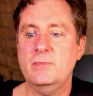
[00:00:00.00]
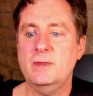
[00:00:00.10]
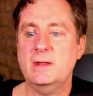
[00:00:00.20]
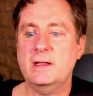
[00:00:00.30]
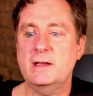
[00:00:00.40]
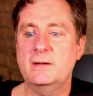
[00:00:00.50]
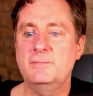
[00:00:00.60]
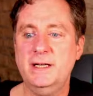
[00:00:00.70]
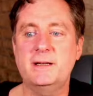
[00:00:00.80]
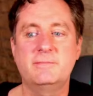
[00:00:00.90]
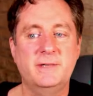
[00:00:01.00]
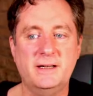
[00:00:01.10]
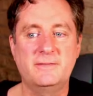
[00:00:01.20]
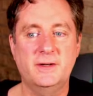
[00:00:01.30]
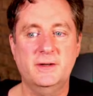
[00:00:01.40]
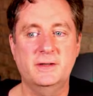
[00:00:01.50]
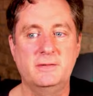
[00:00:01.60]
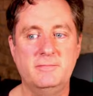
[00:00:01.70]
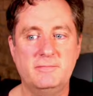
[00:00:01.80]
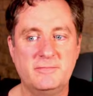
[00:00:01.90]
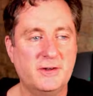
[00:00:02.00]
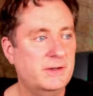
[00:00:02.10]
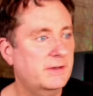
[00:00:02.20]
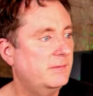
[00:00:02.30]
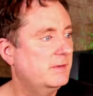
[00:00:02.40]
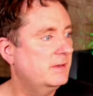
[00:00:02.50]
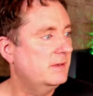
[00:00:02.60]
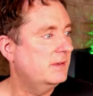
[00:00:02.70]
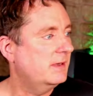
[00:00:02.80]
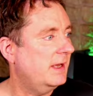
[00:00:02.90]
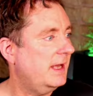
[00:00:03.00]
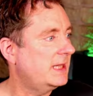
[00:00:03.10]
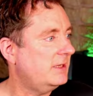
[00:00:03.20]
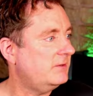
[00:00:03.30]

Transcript: very good, very good. Let's